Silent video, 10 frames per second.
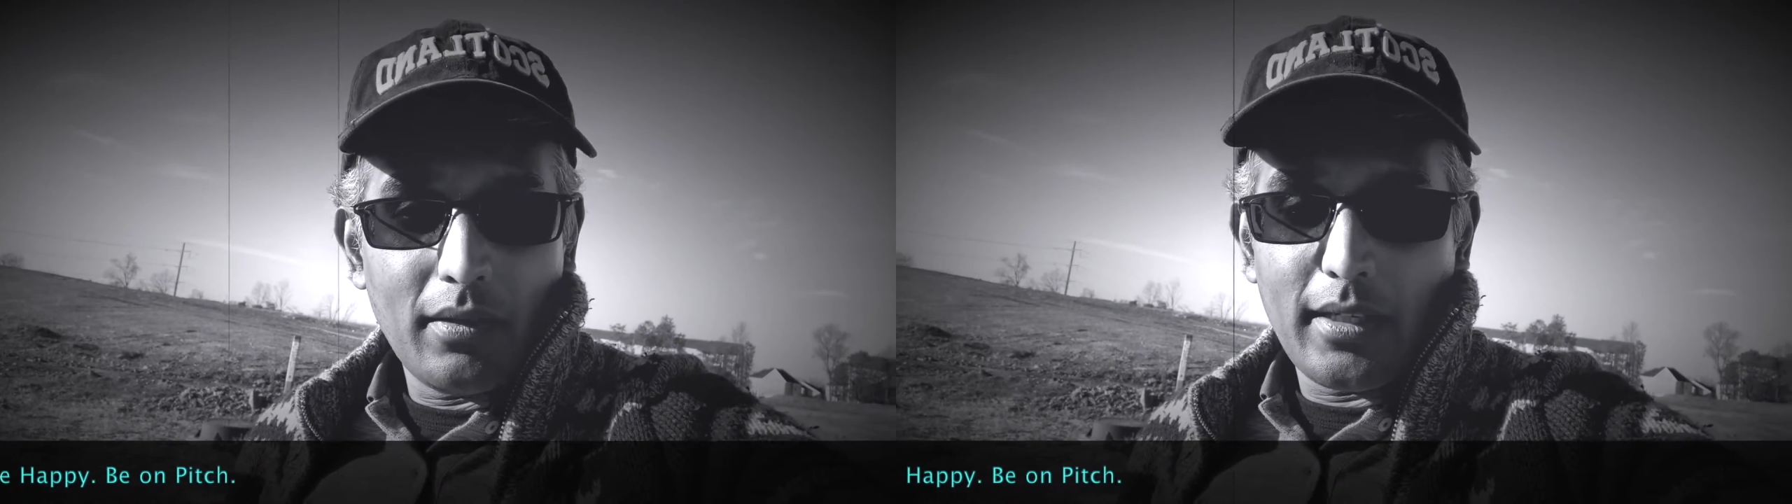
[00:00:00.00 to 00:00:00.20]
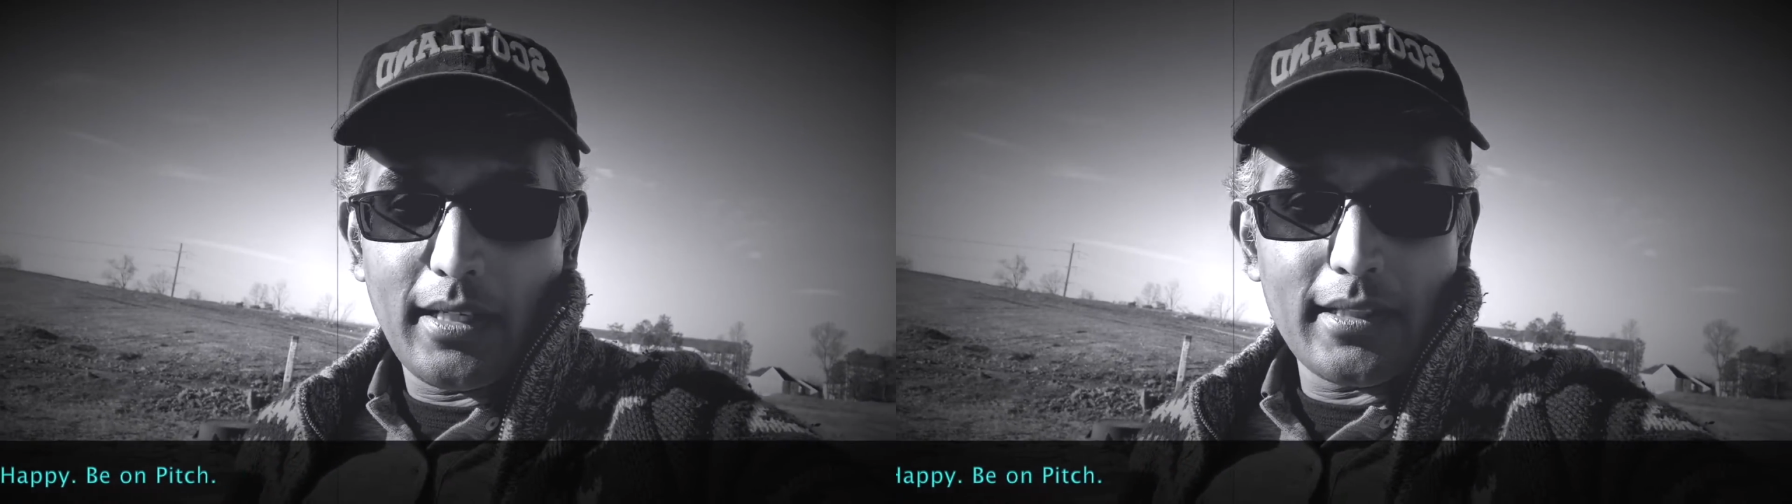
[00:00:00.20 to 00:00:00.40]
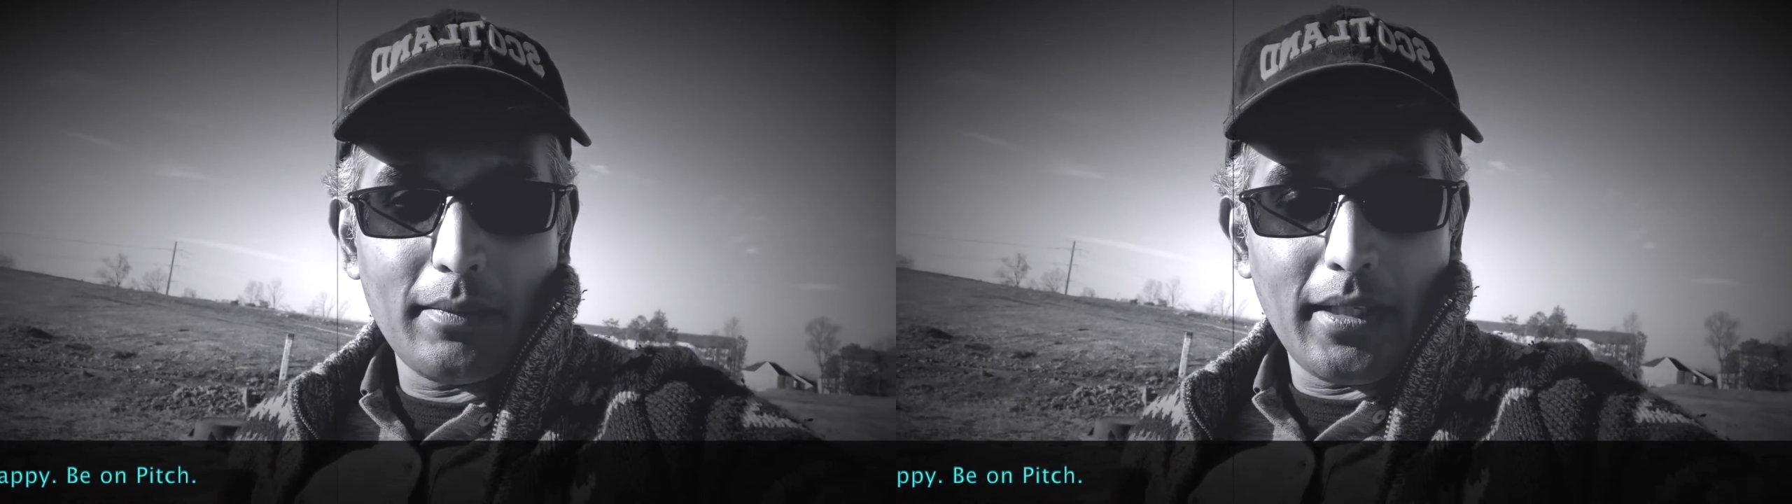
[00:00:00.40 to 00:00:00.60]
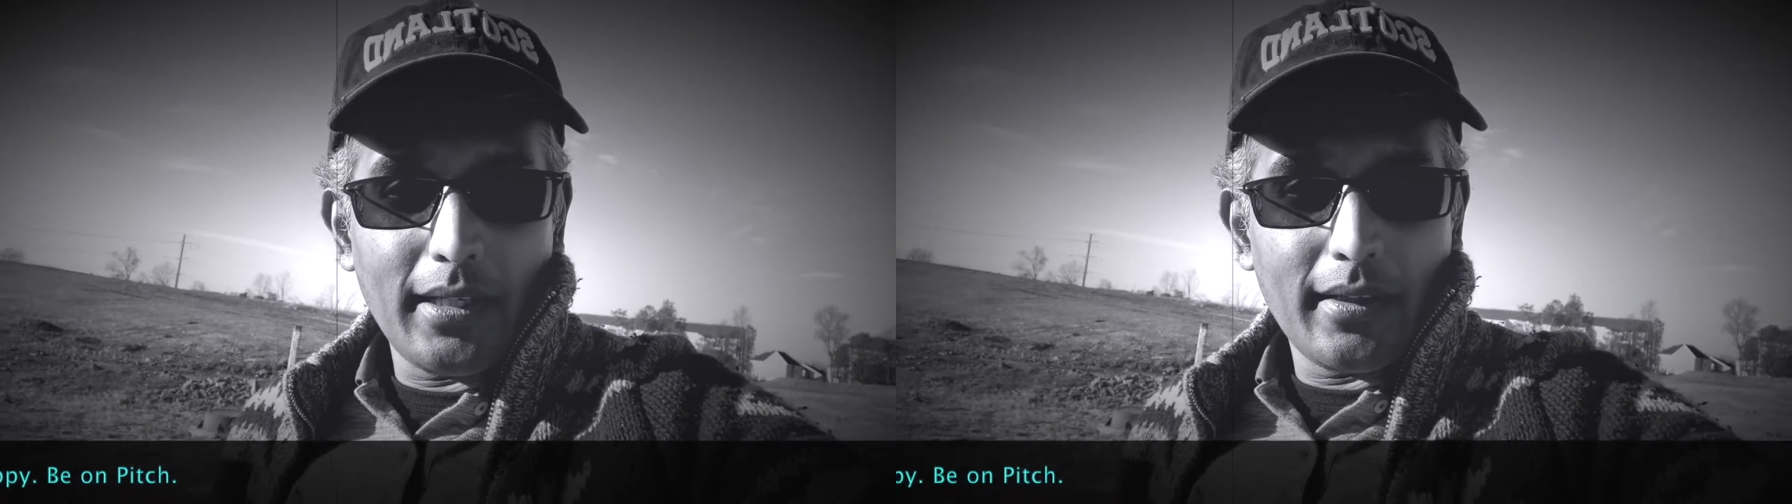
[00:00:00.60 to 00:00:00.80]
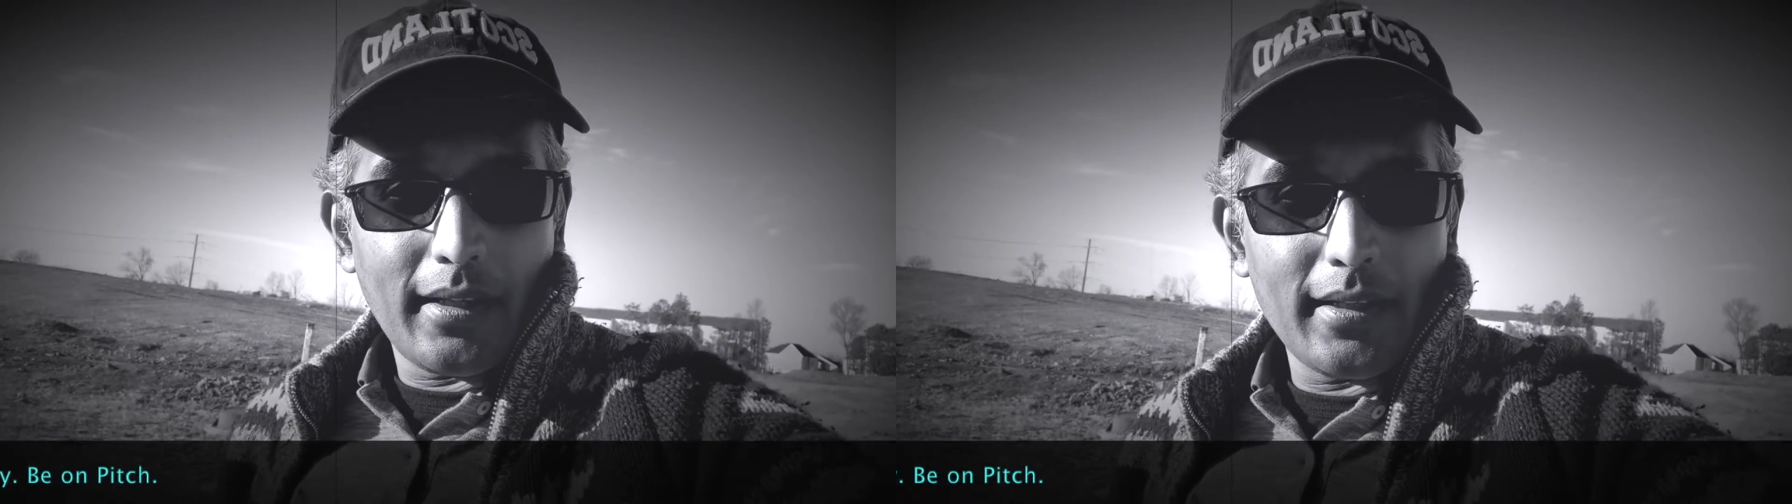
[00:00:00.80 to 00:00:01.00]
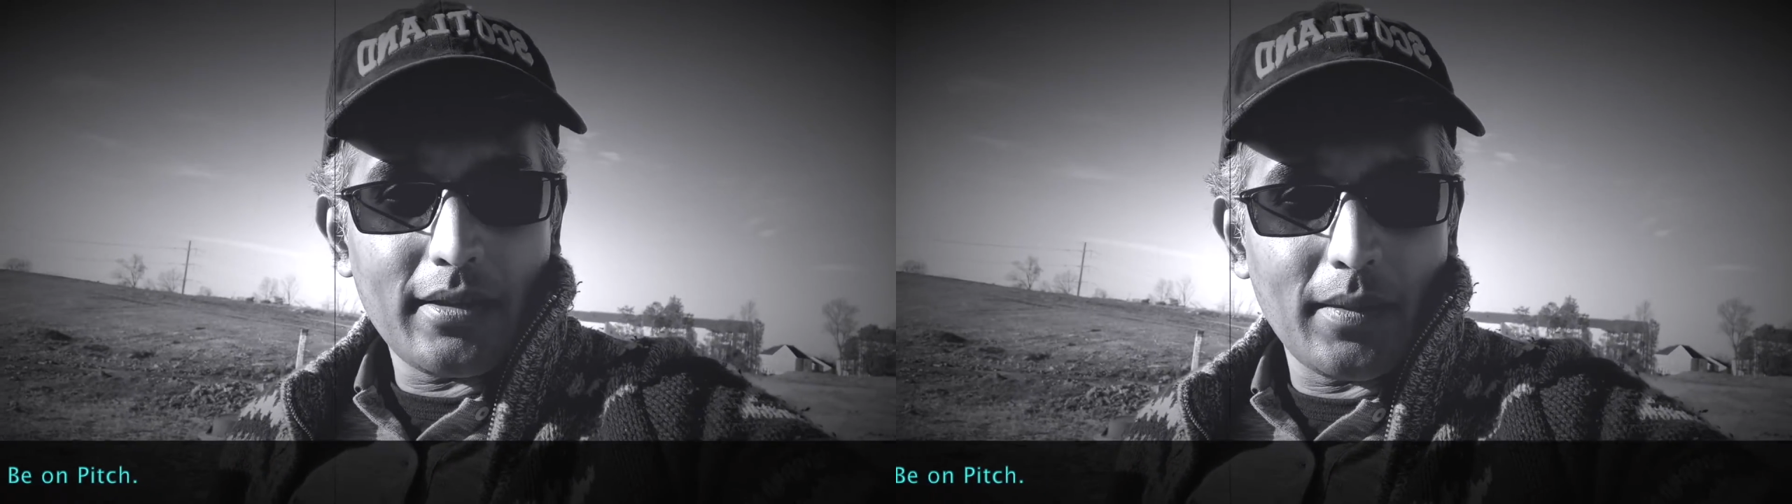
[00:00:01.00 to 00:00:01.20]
It does a million things,